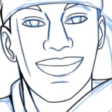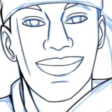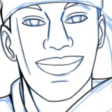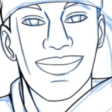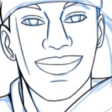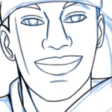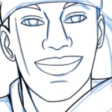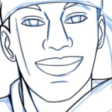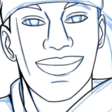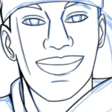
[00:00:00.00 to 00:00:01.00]

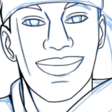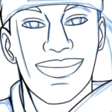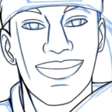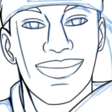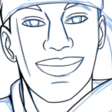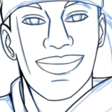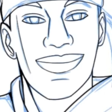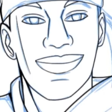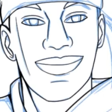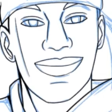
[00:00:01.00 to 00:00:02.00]

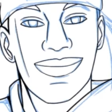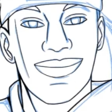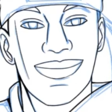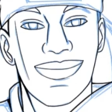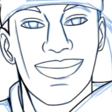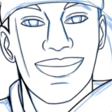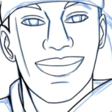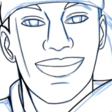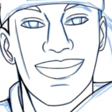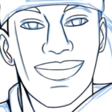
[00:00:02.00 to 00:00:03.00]

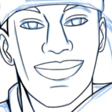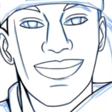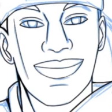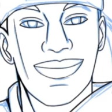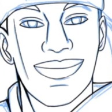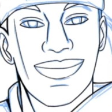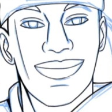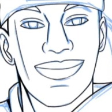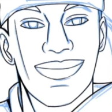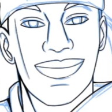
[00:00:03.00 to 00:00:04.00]

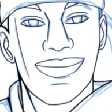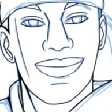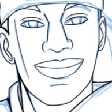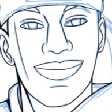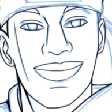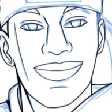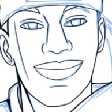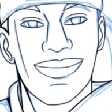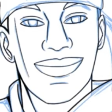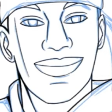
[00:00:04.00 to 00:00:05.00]

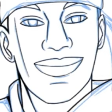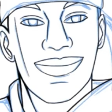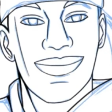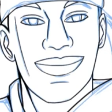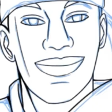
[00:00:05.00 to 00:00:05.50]
(no one is talking)